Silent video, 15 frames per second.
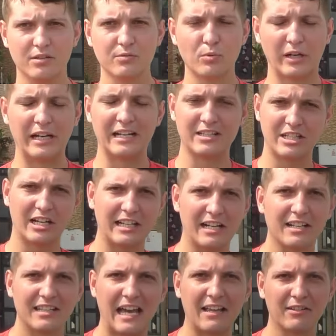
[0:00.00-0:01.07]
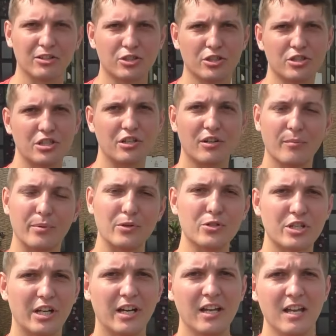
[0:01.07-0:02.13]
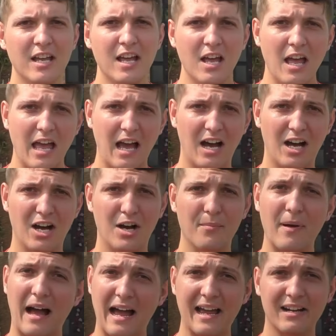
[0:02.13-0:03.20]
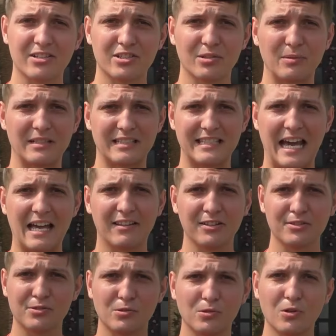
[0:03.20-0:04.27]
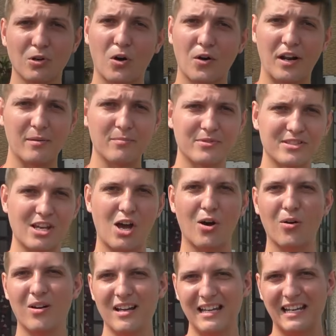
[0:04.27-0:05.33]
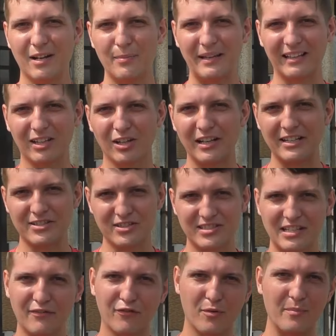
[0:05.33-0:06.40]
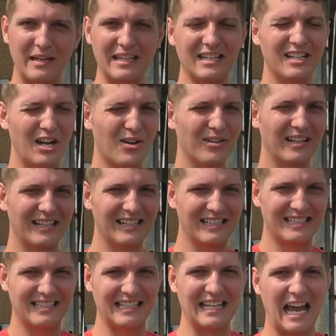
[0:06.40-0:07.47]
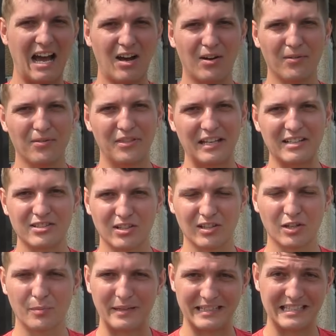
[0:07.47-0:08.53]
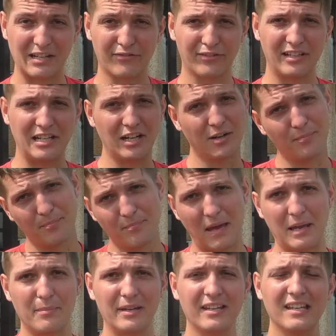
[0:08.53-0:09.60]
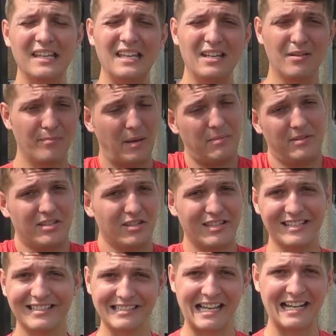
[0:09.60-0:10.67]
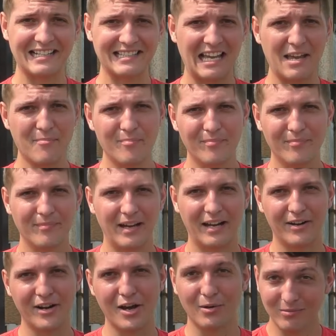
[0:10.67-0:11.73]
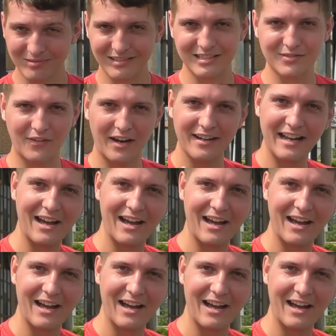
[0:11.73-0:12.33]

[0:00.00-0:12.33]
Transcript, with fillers: we're gonna check out a Catholic church here in Abuja. Um, I actually went to Catholic school growing up, so it'll be a little interesting for me, you know, getting to see how things are a little bit different here, maybe. Maybe they're the exact same. I don't know. Let's find